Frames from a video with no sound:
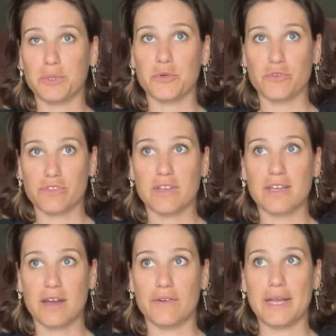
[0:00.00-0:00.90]
because
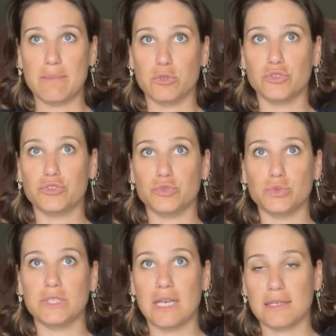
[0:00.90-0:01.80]
they are able to
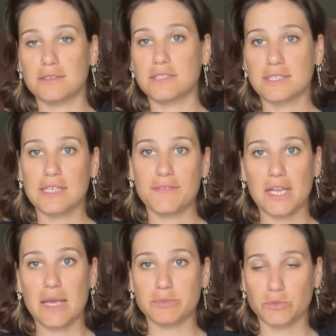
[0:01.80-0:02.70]
do the last 6-7
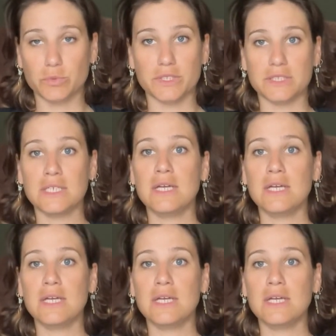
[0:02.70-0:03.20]
laps with